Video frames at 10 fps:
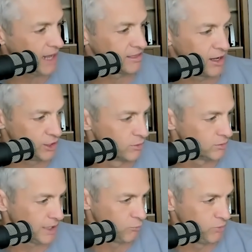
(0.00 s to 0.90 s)
I thought you were
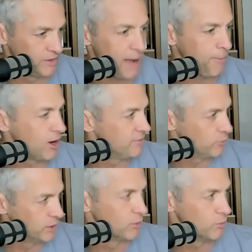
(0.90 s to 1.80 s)
like that part of it,
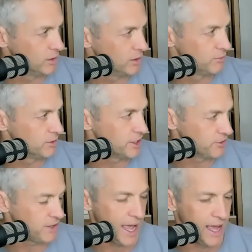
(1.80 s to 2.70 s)
we were really, really
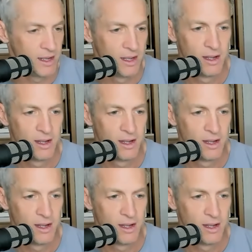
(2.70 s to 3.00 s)
good at.